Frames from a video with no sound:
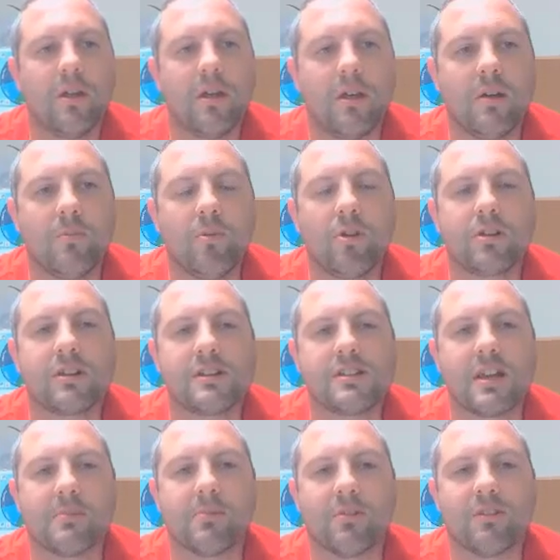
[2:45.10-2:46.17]
In work
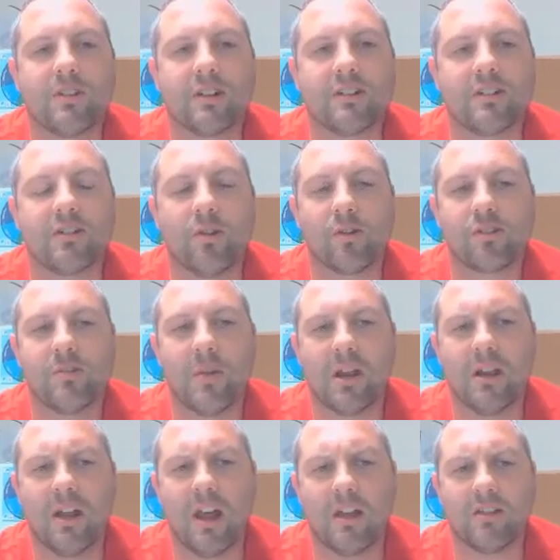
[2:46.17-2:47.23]
example 6, it talks about
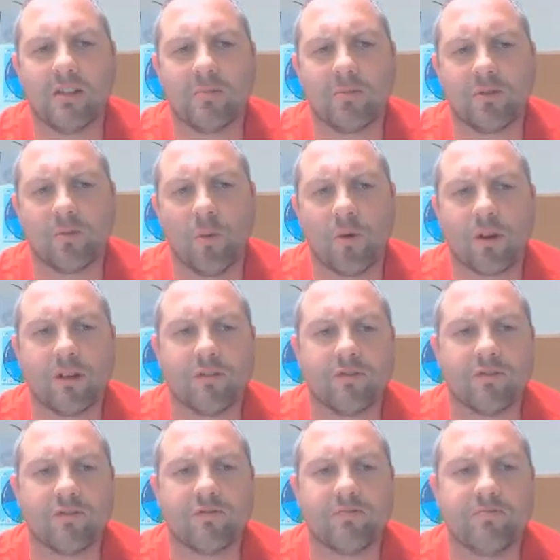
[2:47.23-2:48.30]
an ant that's walking
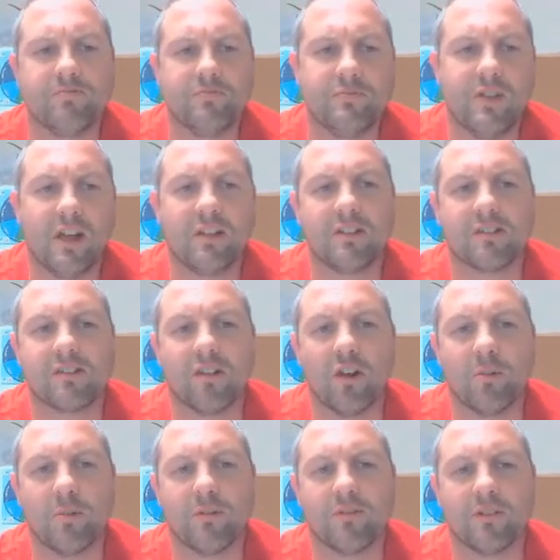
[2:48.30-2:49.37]
down the
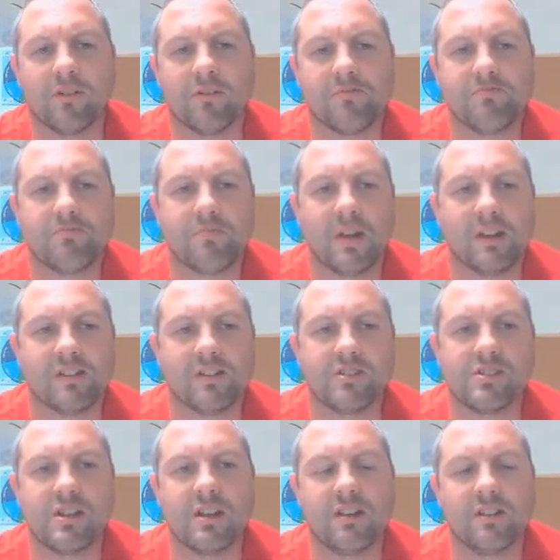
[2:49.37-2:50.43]
slope of a piece of
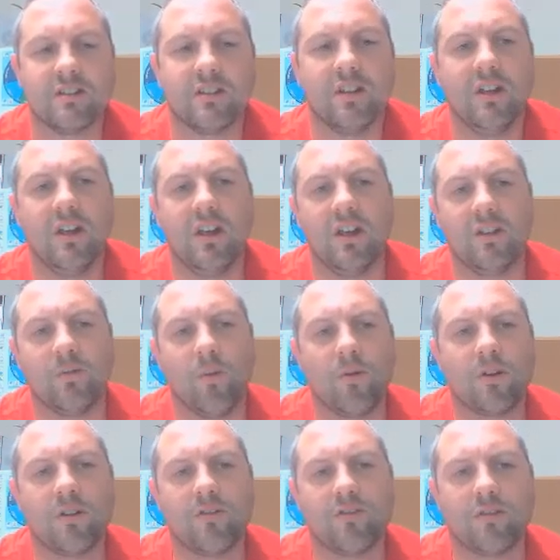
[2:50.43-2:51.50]
cheese. It's
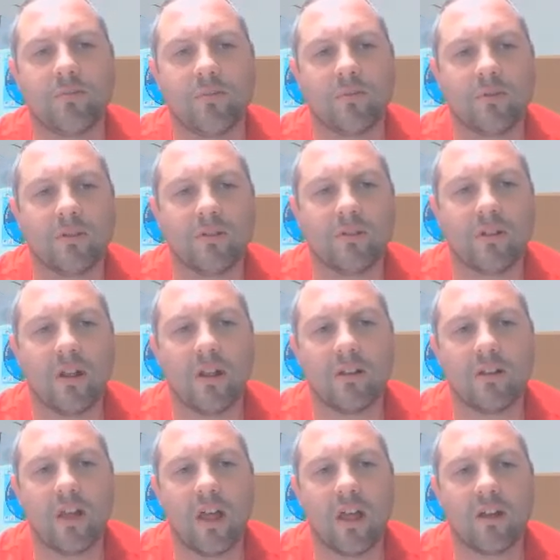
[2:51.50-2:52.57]
walking from
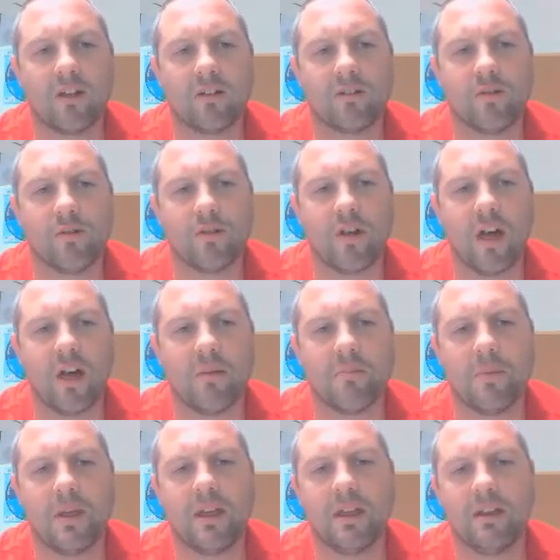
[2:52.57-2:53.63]
corner
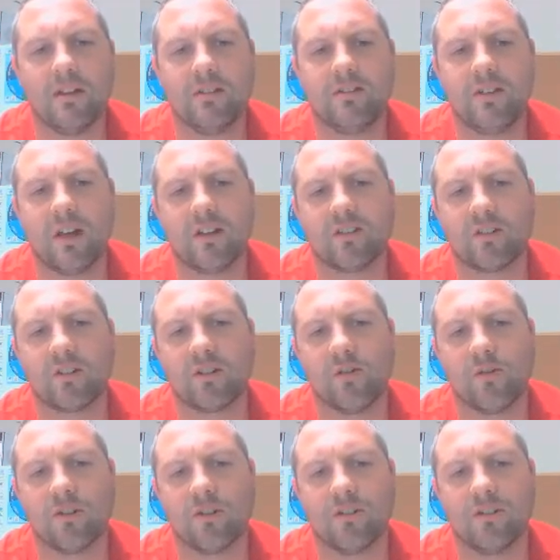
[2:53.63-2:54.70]
B down to
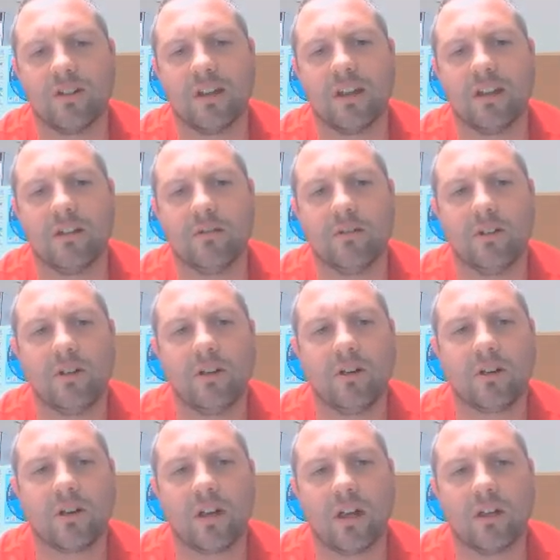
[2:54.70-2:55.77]
corner D.
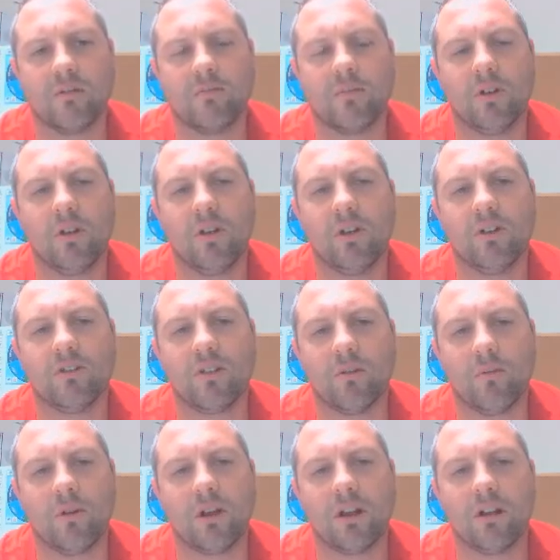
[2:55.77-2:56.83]
Okay, so
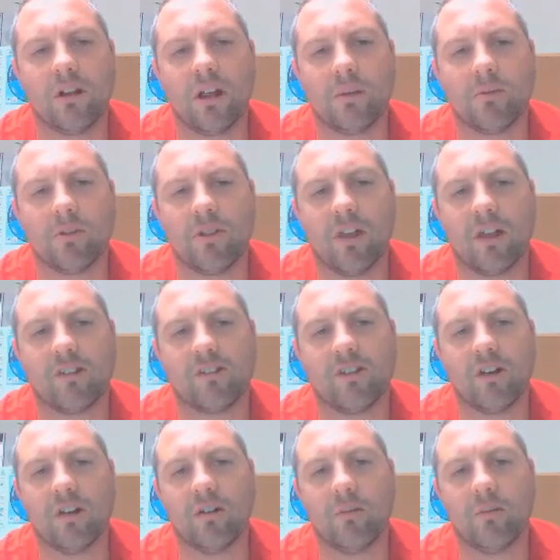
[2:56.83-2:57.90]
we're going to label that
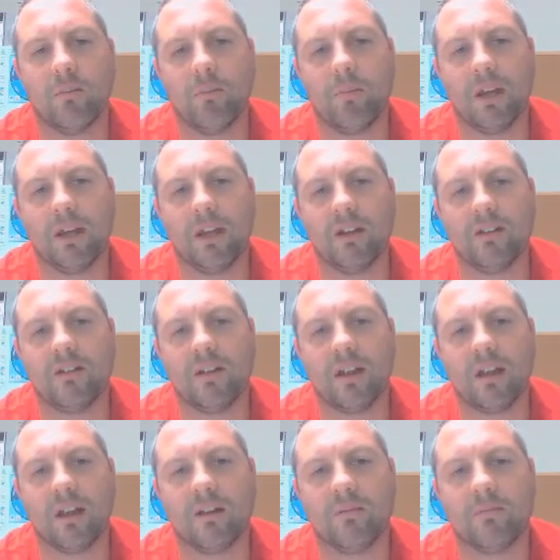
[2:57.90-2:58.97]
side
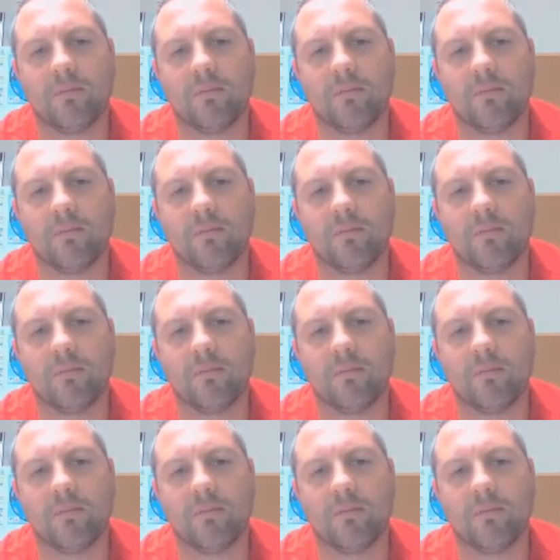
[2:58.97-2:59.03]
BD.